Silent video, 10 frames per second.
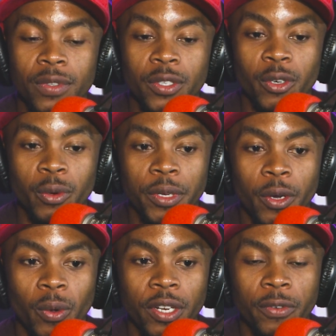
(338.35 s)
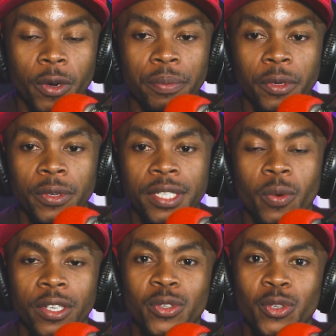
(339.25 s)
You know, be holy for him, because he
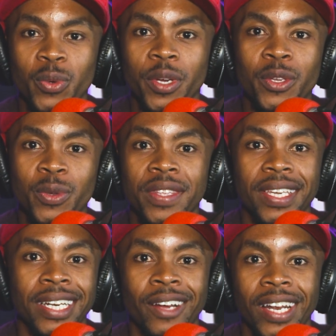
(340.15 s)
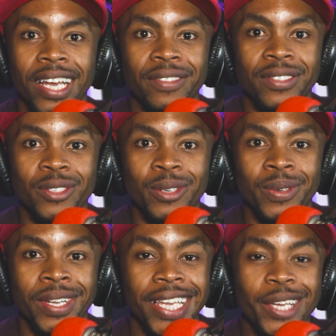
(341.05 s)
wants to do a new thing in our lives. You know,
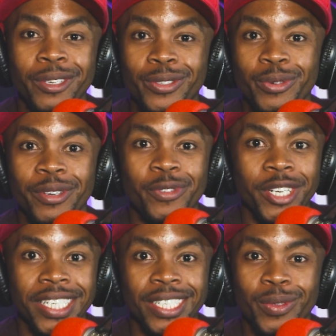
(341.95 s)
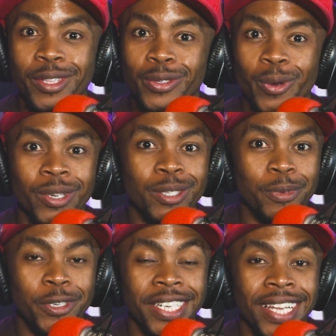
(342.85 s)
he wants to refresh us with his Holy
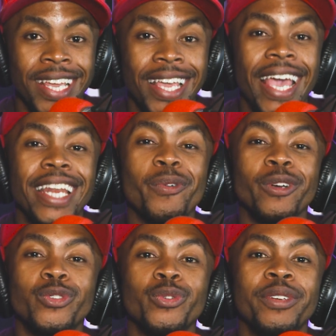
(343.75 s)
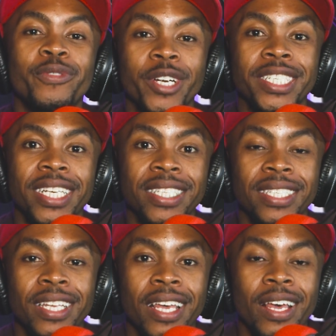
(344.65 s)
Spirit, and he wants to refresh us
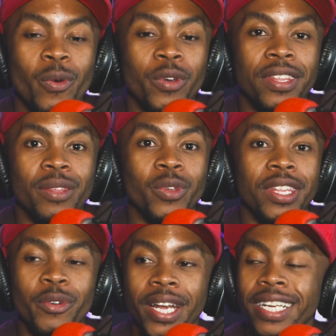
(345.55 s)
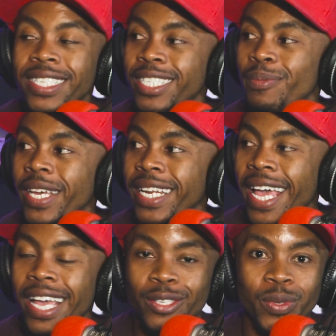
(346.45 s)
with the relationship that he
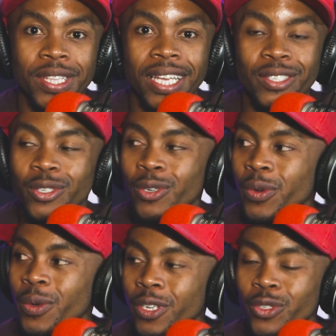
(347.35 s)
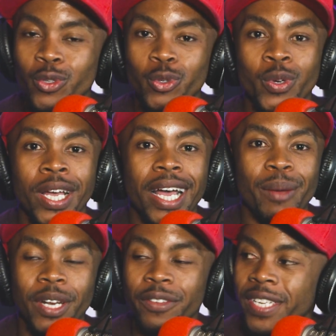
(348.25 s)
has with us. You know, he wants to
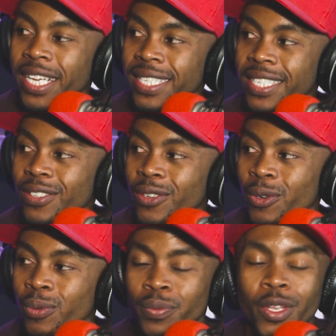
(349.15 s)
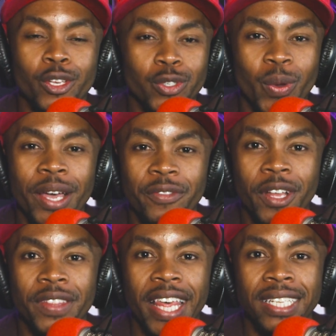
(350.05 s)
uplift us, you know. So I
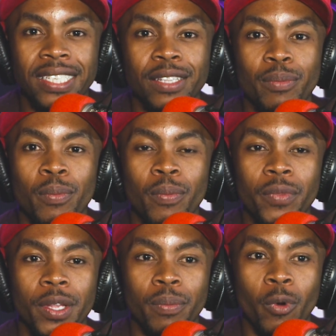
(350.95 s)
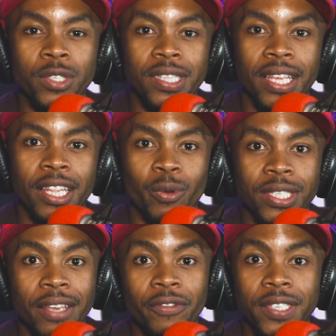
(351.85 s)
felt that the most thing that was
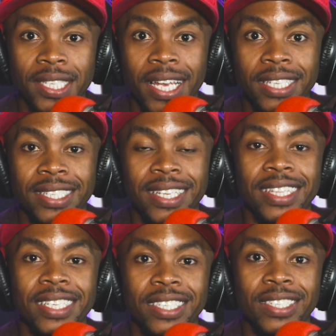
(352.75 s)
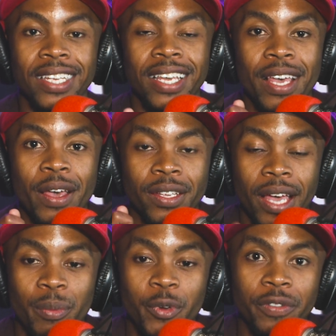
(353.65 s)
emphasized in this
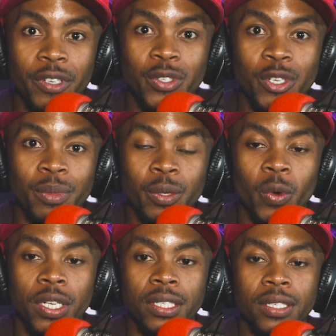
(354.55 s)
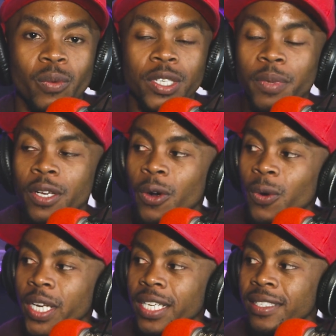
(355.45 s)
previous sermon was being
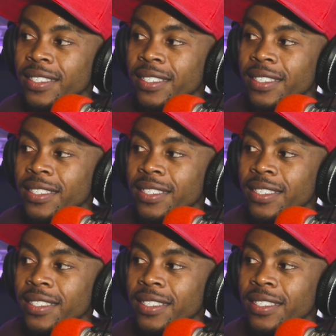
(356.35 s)
holy.